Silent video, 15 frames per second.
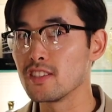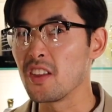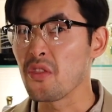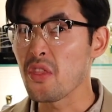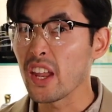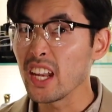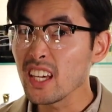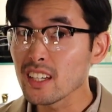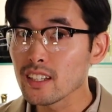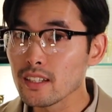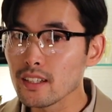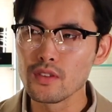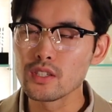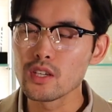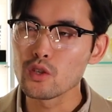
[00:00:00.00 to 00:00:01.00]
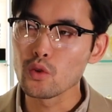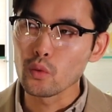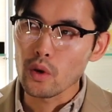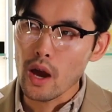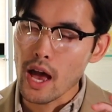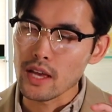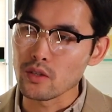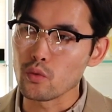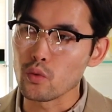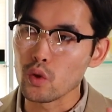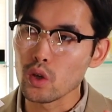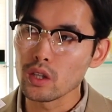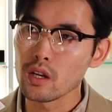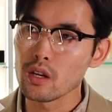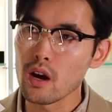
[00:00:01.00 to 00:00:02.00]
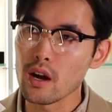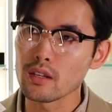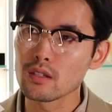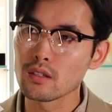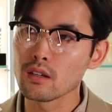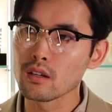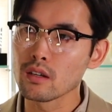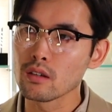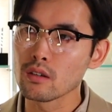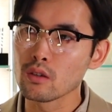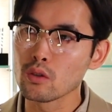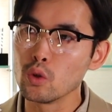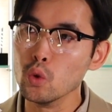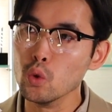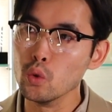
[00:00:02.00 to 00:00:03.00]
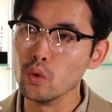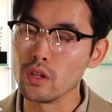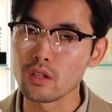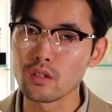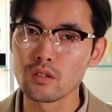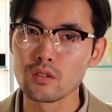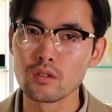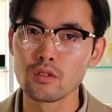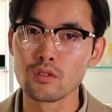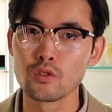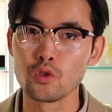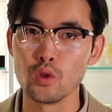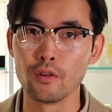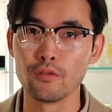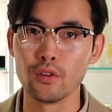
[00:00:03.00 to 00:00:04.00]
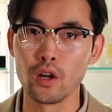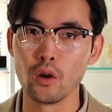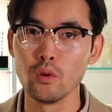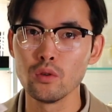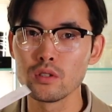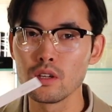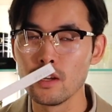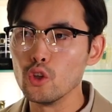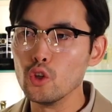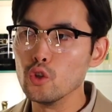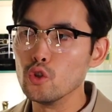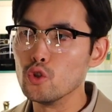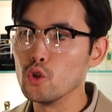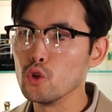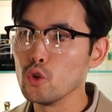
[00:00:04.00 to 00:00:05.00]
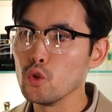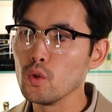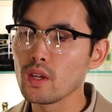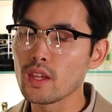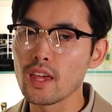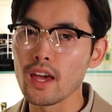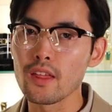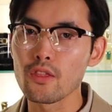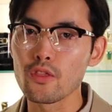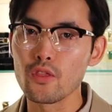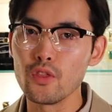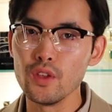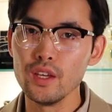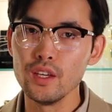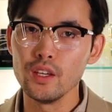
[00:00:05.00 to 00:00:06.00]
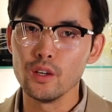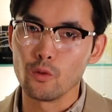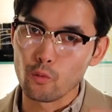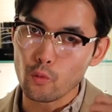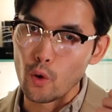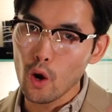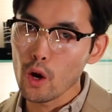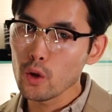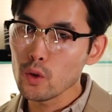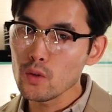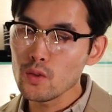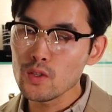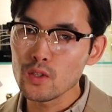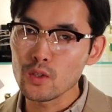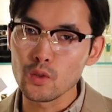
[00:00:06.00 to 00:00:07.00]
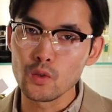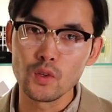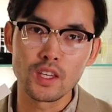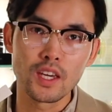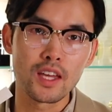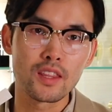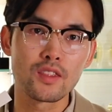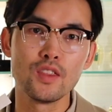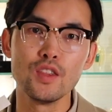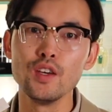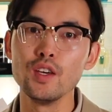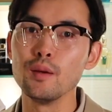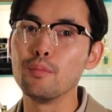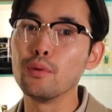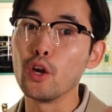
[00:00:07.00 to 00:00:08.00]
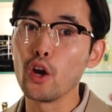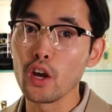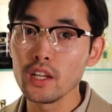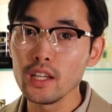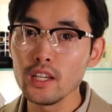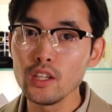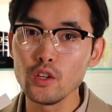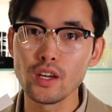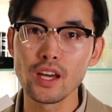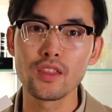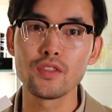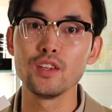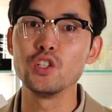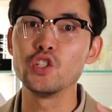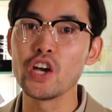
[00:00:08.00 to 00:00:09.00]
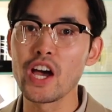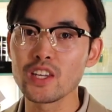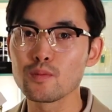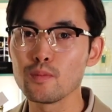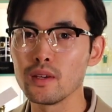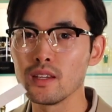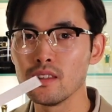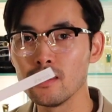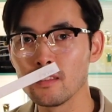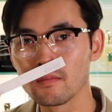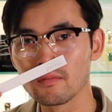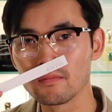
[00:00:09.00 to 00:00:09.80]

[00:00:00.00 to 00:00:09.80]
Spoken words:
synthetic. This has a really nice coolness to the florals. You do get the rose, you get the peony, you get the jasmine,